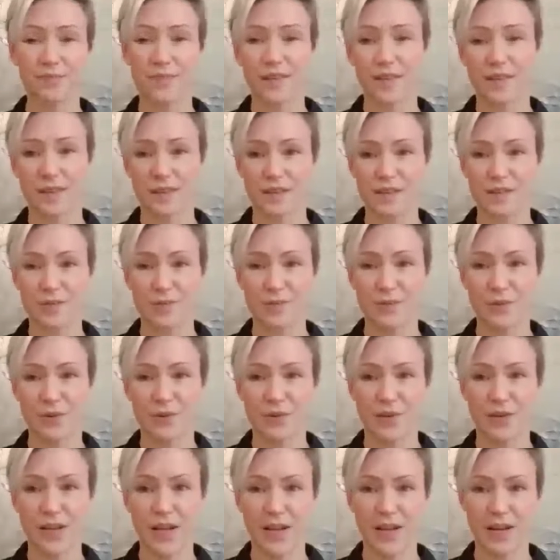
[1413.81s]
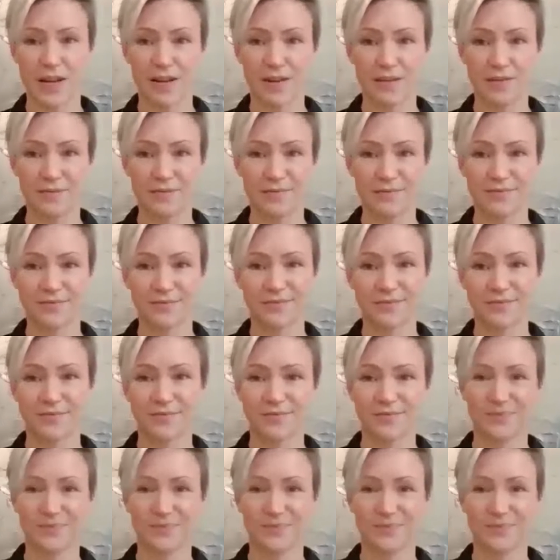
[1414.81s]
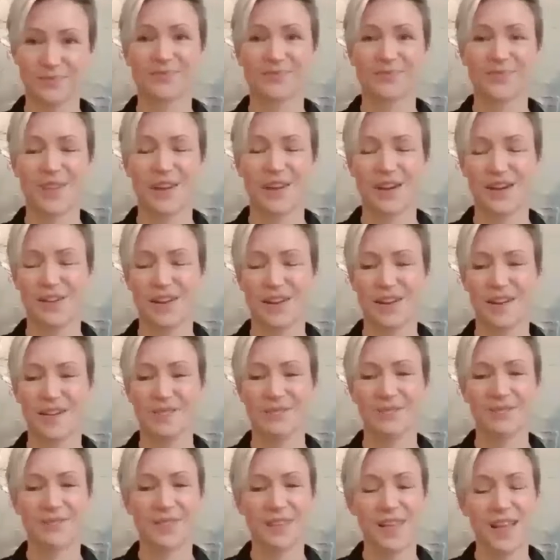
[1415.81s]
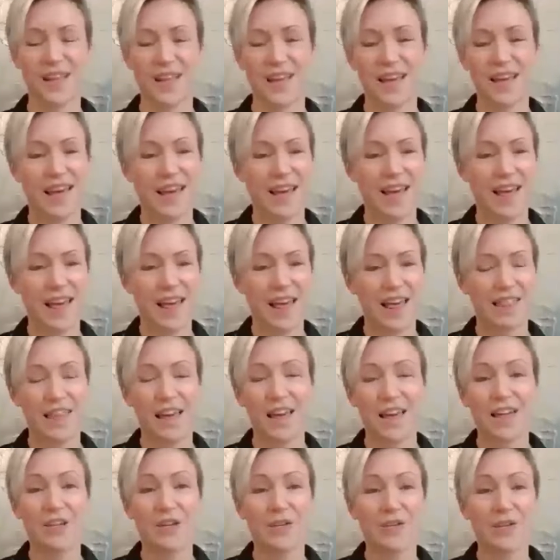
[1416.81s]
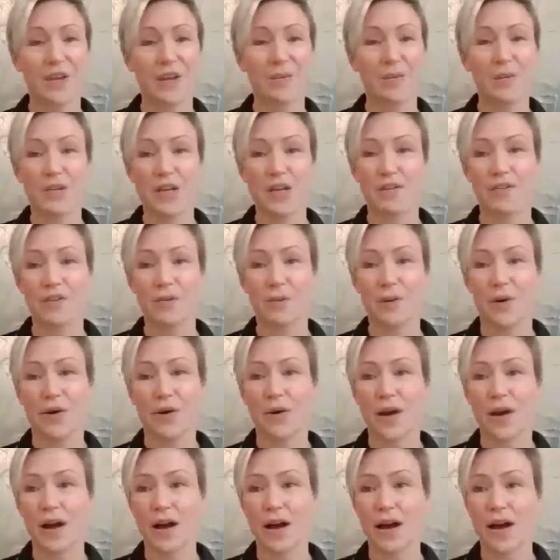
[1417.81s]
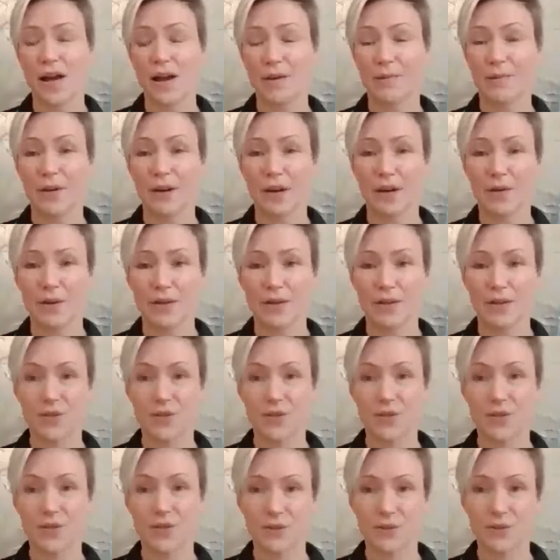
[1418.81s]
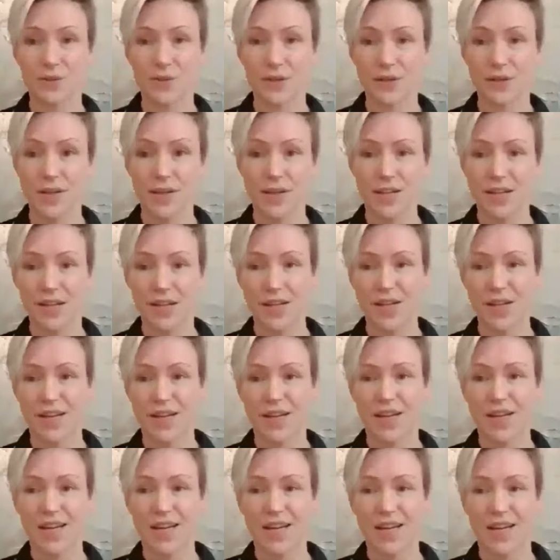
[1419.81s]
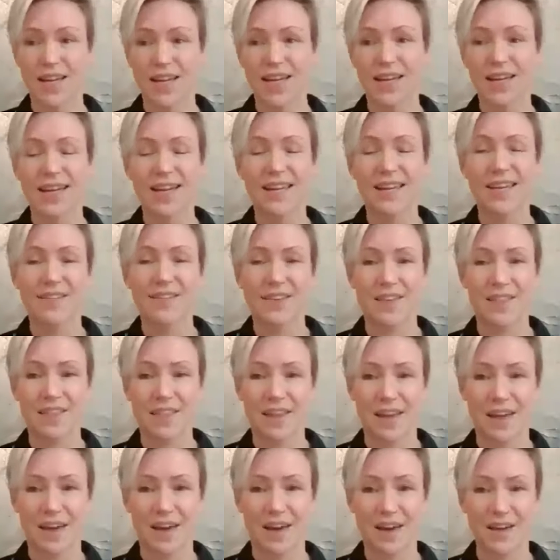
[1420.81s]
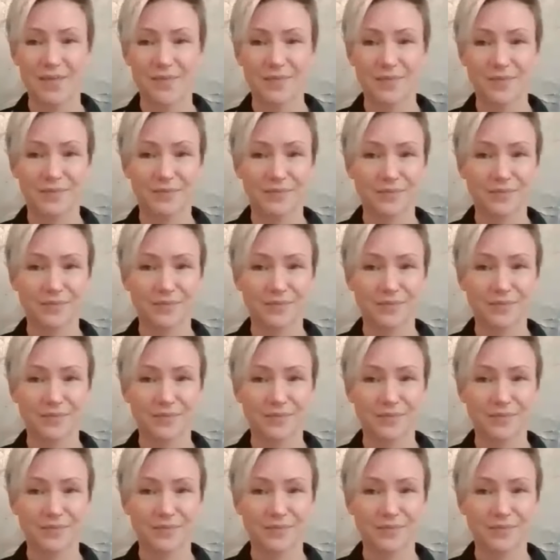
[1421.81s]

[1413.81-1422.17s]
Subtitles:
There's someone here. Okay. Thank you so much, everyone. I am going to leave it there.